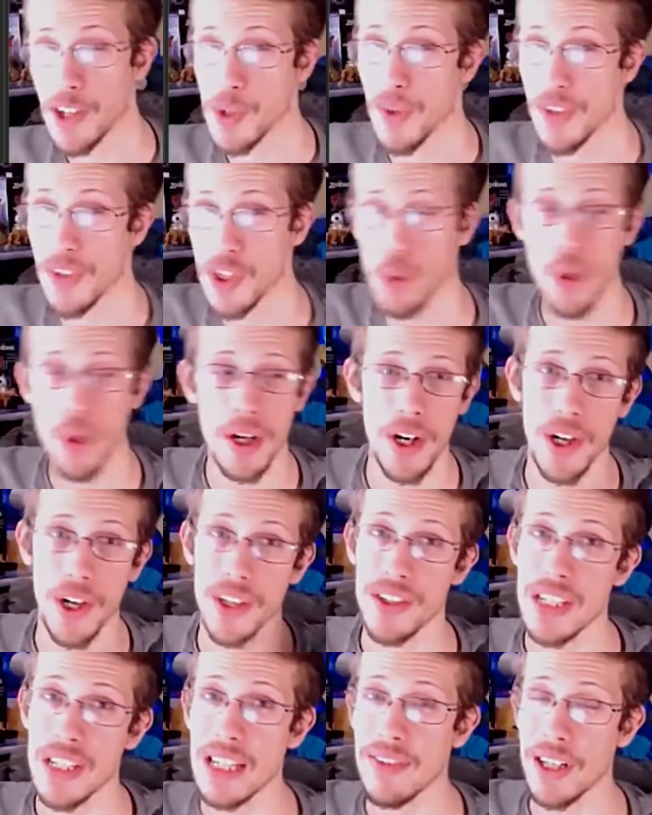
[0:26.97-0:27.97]
a Twitter
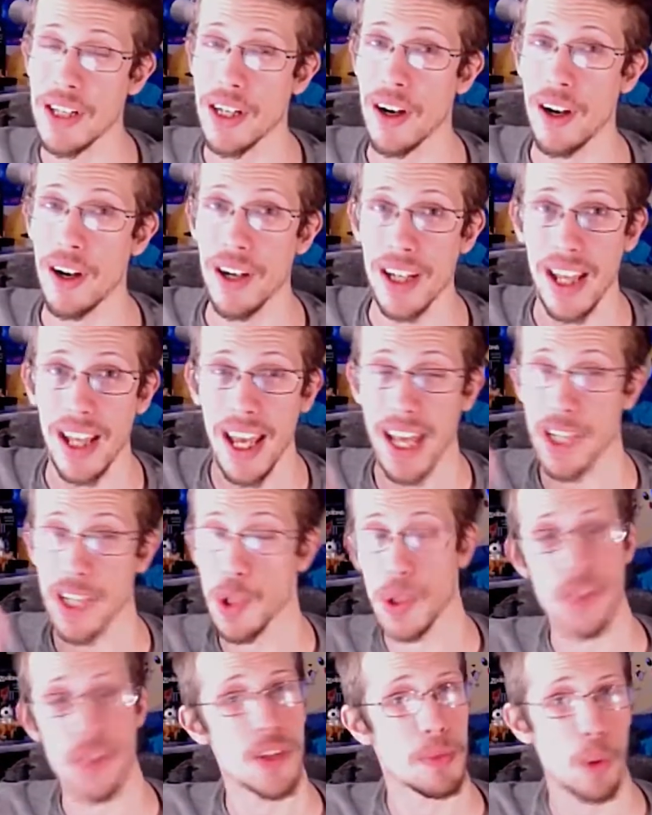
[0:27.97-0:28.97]
and DeviantArt, and you
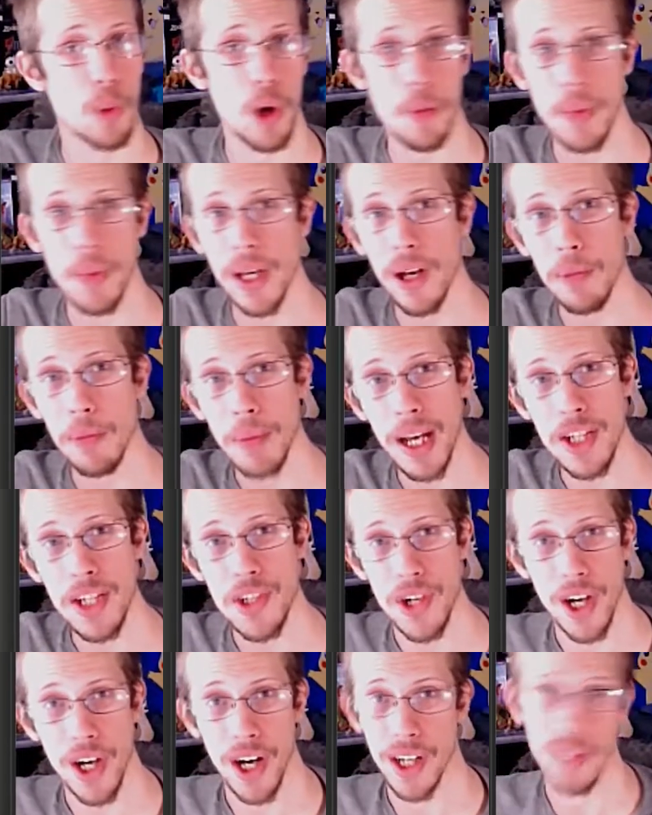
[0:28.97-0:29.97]
can support me on
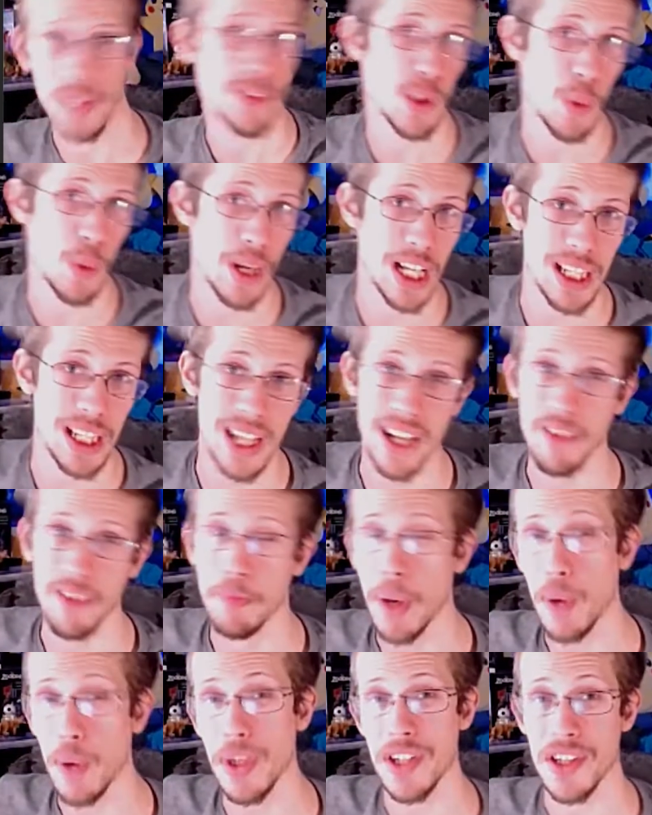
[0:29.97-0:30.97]
Patreon if you want a lot of
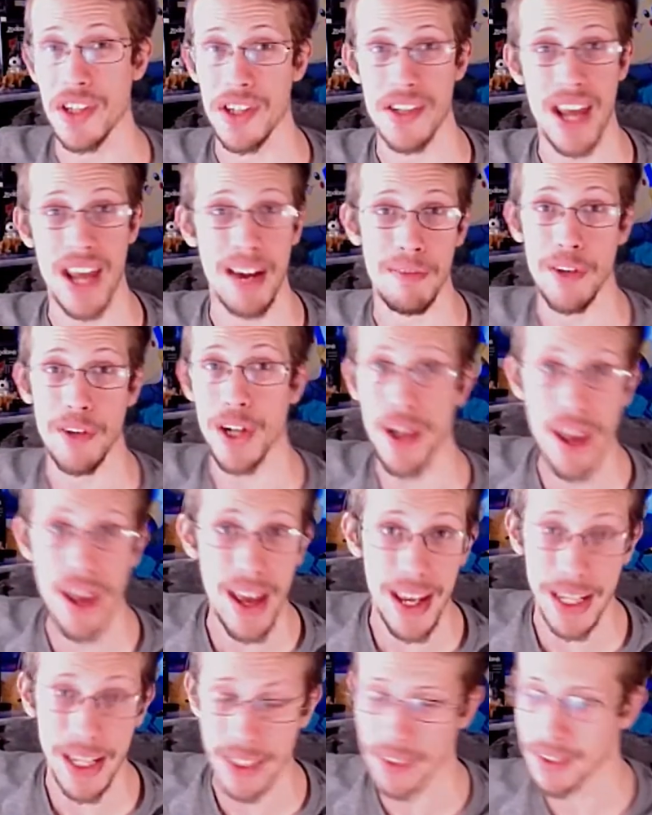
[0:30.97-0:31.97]
bonuses every
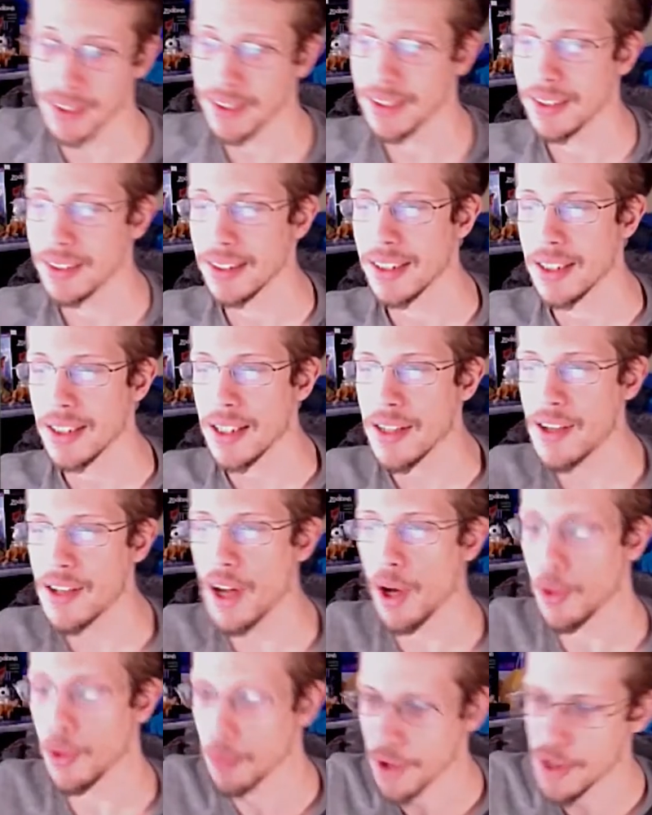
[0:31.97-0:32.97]
day.
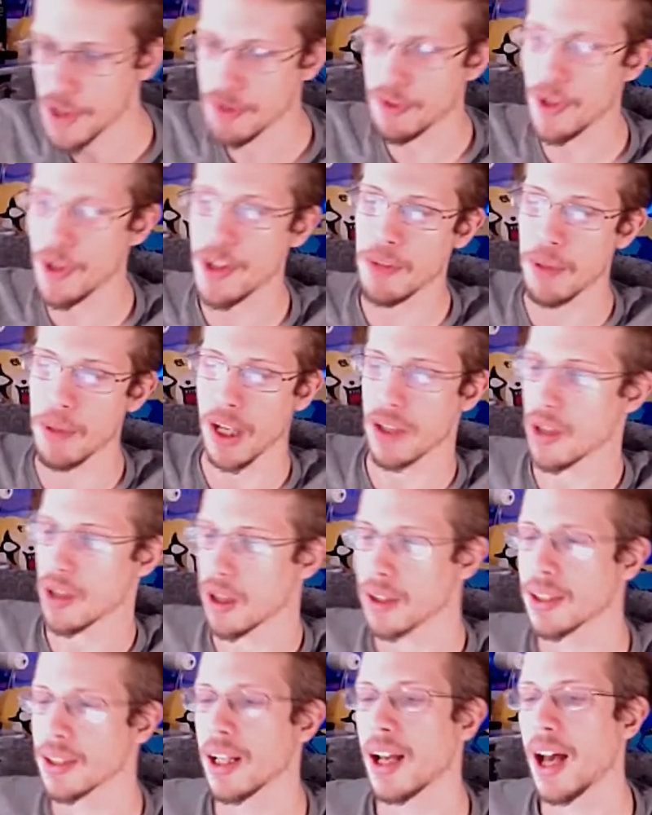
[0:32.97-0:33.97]
So, this first
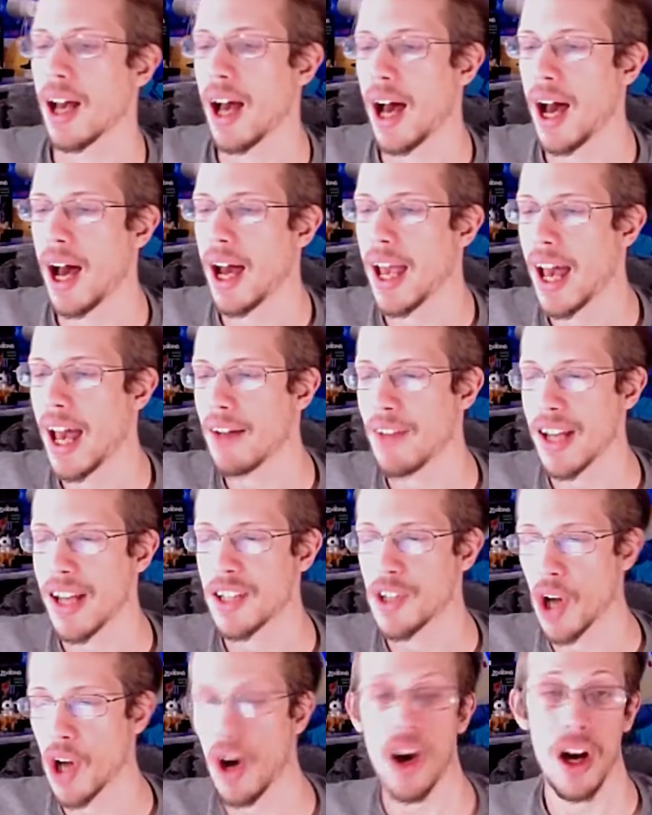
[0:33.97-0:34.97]
picture, I have a
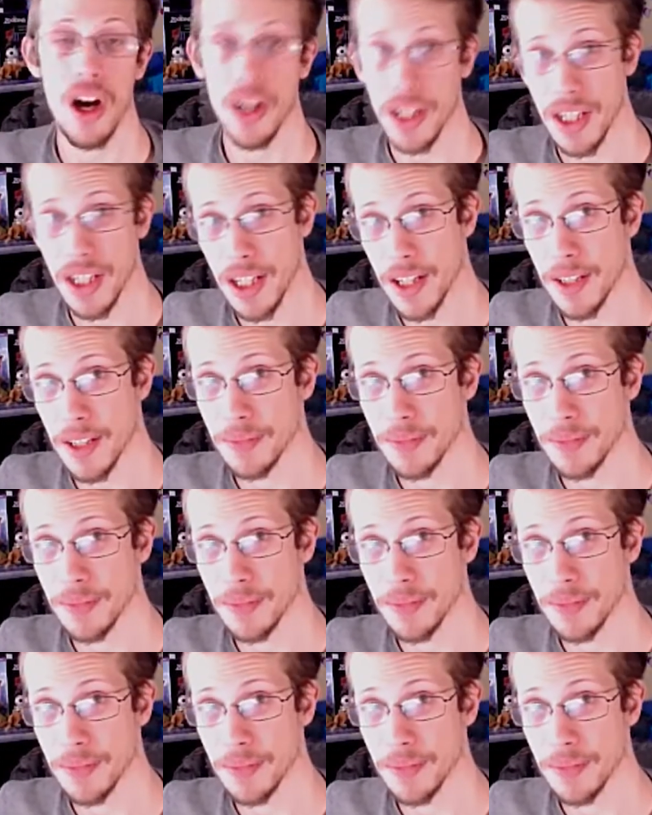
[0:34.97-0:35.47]
dog here.